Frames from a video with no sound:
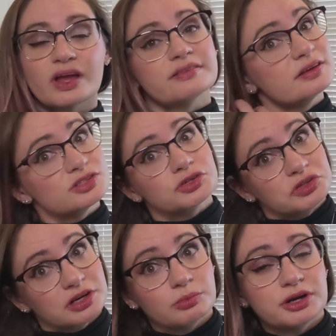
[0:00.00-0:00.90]
think it's a good
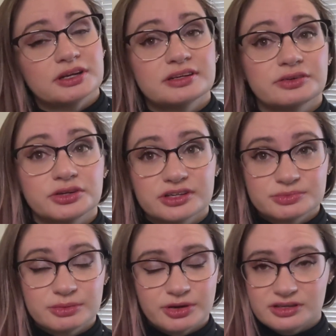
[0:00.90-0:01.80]
thing I'm winding down, you guys.
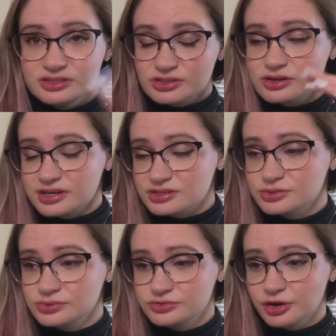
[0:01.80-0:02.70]
My brain is starting
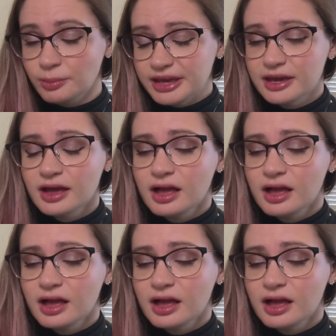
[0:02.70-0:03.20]
to fail me.